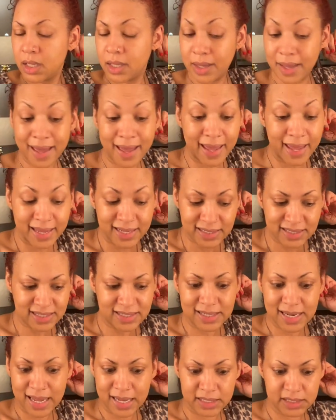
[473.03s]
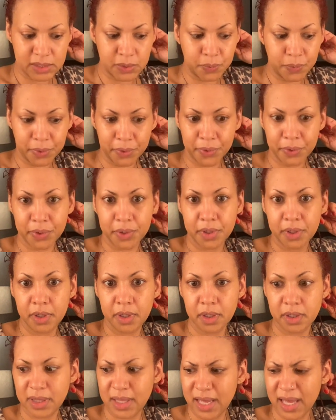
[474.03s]
I had snacks at work.
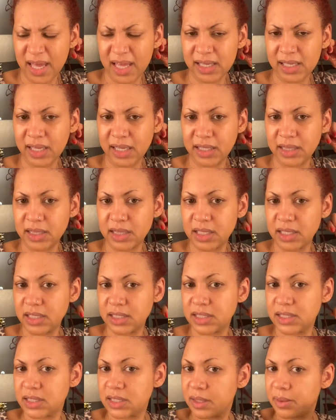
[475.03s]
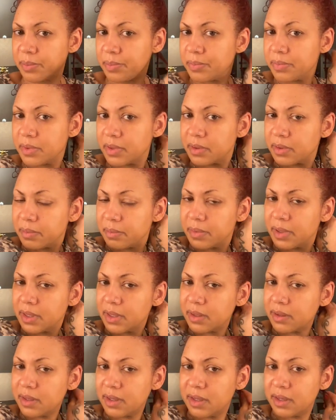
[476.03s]
They had like this
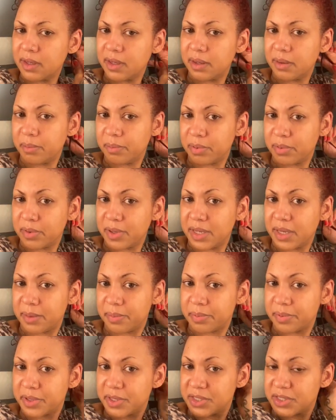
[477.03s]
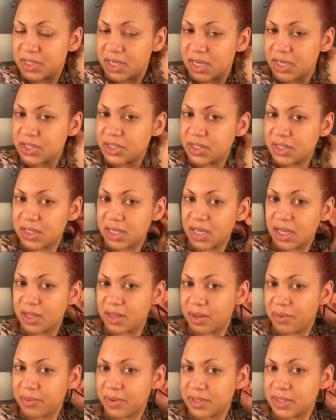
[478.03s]
employee appreciation thing.
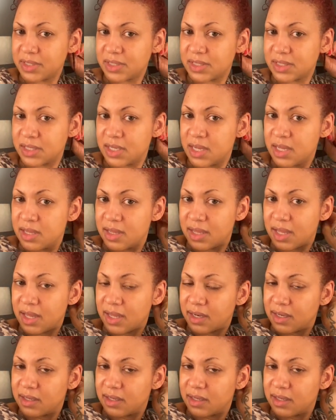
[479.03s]
They had